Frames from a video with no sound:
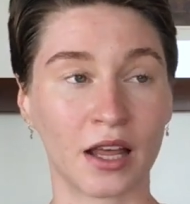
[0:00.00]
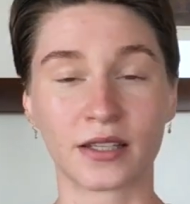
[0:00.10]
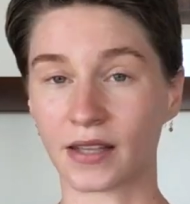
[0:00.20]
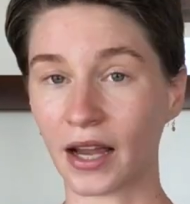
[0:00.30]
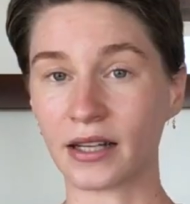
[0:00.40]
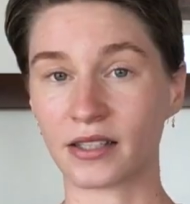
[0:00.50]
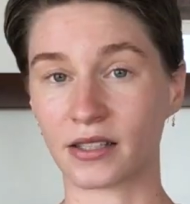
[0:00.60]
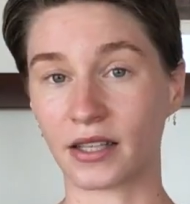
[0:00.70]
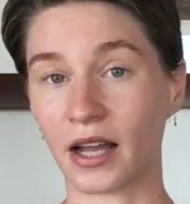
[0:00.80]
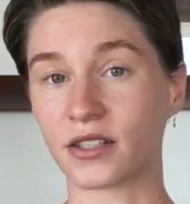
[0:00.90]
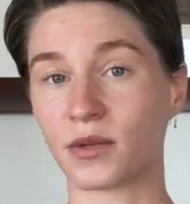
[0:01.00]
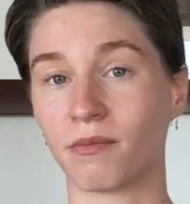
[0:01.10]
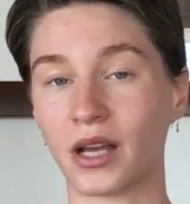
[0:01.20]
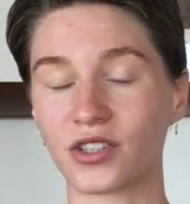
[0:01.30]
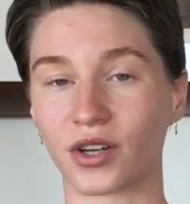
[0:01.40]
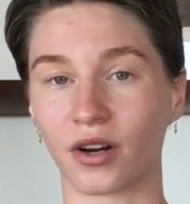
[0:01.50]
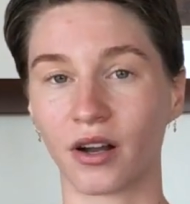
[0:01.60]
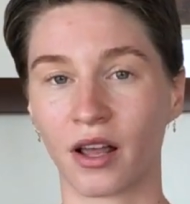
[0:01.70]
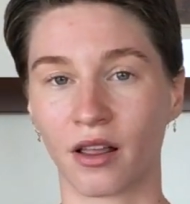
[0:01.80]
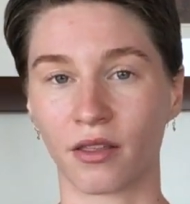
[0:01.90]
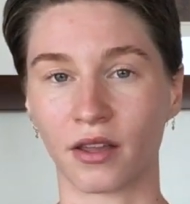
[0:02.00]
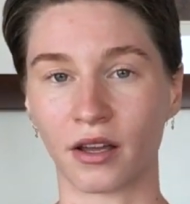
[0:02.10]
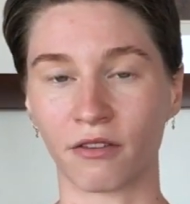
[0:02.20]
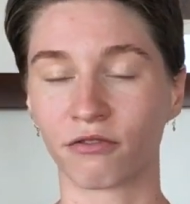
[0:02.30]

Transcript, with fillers: science has yet to measure the